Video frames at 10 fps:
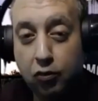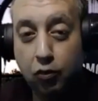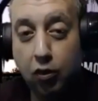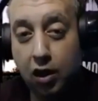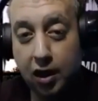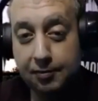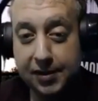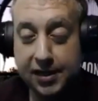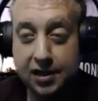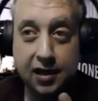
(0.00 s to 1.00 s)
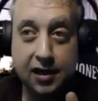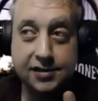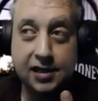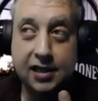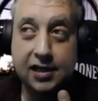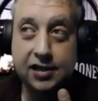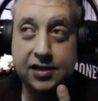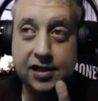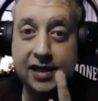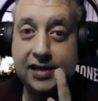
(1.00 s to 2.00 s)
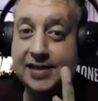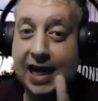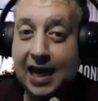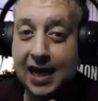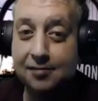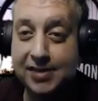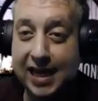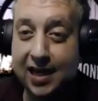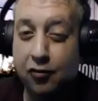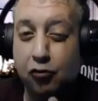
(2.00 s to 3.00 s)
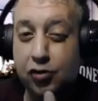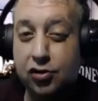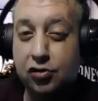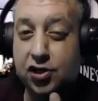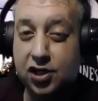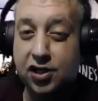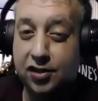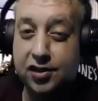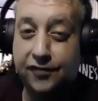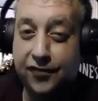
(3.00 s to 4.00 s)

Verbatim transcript: One, because you didn't tie them down real good on the